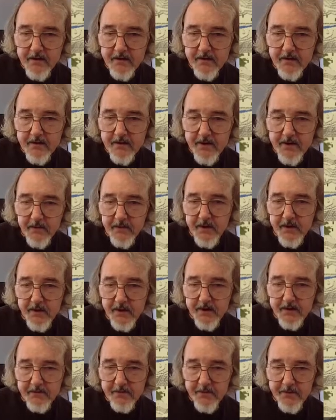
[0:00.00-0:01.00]
he's a
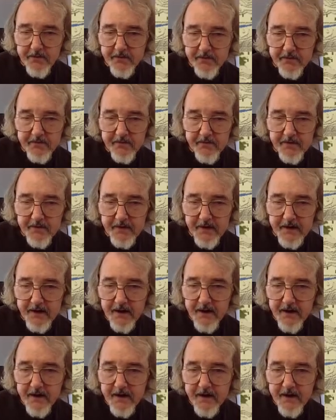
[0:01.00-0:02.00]
nitwit, I suppose.
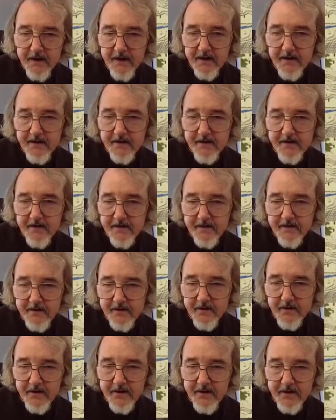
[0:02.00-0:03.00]

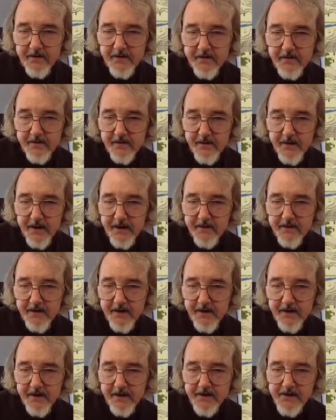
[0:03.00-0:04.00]
So he doesn't seem to
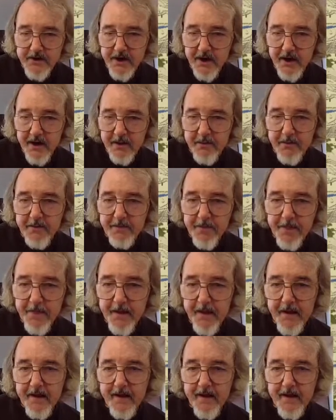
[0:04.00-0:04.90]
have any job.